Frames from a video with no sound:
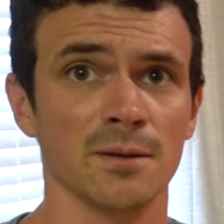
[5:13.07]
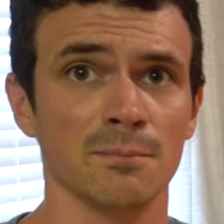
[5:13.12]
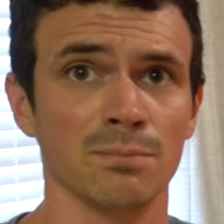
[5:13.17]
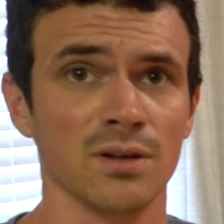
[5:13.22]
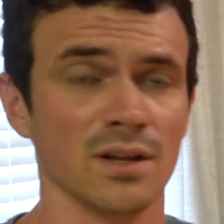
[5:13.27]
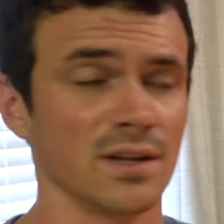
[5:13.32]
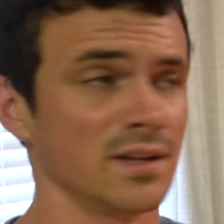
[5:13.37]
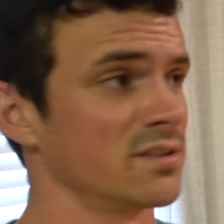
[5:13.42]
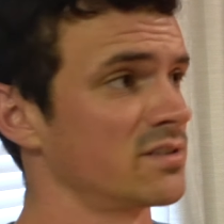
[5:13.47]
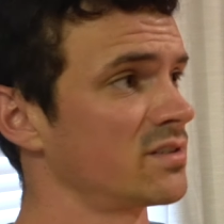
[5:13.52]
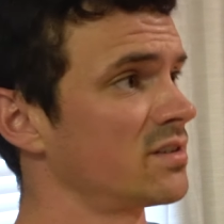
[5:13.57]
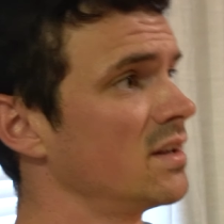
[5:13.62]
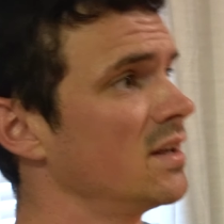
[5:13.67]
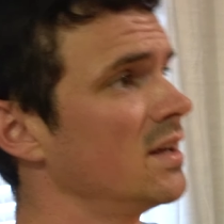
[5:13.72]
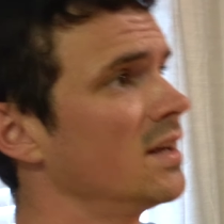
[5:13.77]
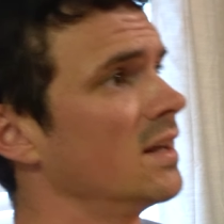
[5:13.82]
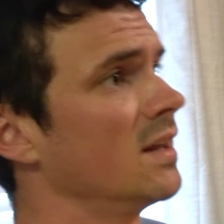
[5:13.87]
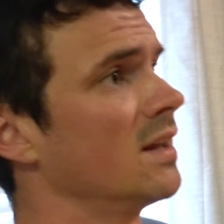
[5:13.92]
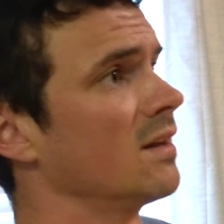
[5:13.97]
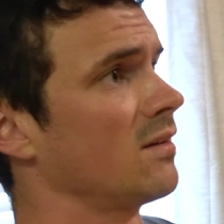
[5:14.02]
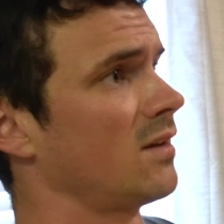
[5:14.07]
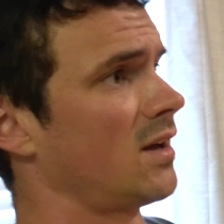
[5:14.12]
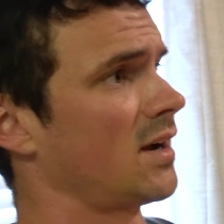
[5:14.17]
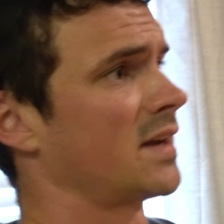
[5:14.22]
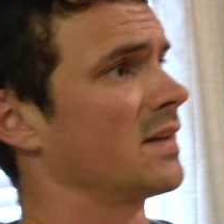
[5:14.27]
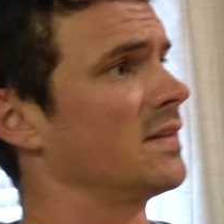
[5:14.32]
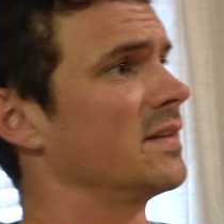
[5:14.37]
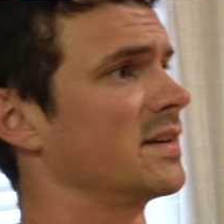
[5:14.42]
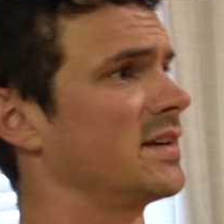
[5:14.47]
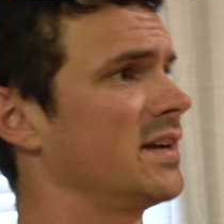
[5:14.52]
place,
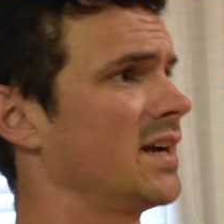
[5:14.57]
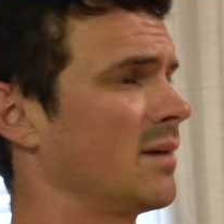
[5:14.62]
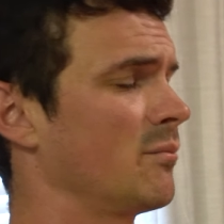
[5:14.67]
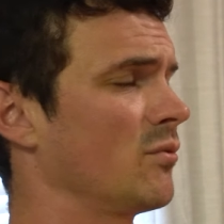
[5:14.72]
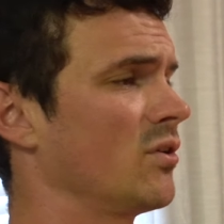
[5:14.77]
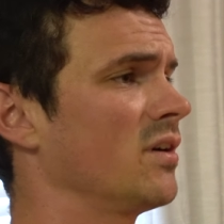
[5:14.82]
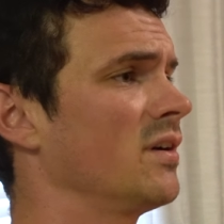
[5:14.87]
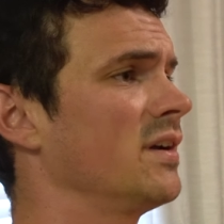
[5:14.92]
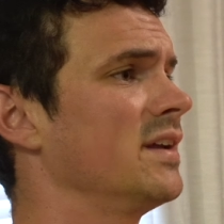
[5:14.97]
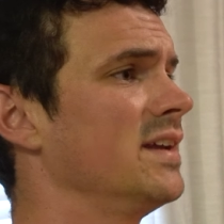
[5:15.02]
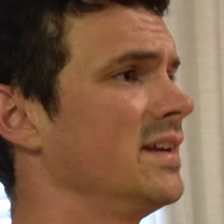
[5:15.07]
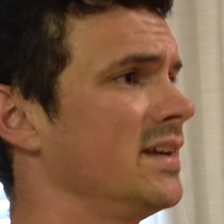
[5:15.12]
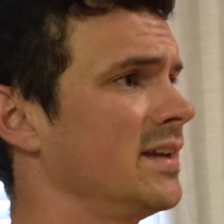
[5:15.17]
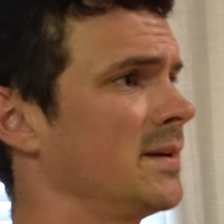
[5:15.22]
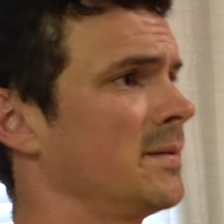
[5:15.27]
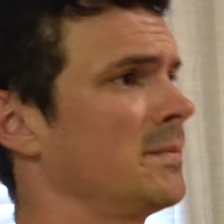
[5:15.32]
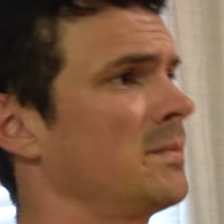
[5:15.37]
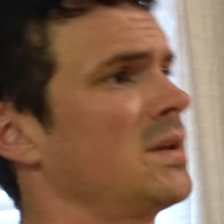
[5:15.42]
locking the camera in.